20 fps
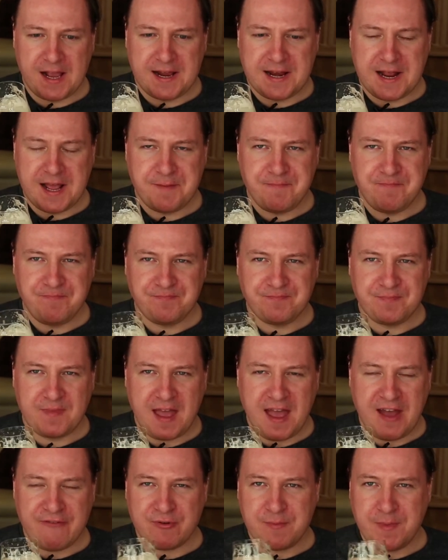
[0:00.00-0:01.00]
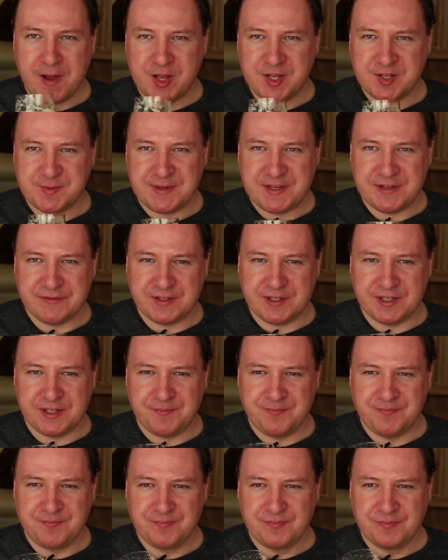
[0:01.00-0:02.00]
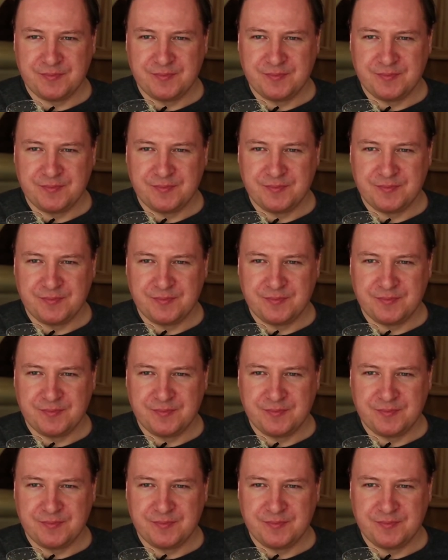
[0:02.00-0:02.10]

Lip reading: Kind of half reminds me of a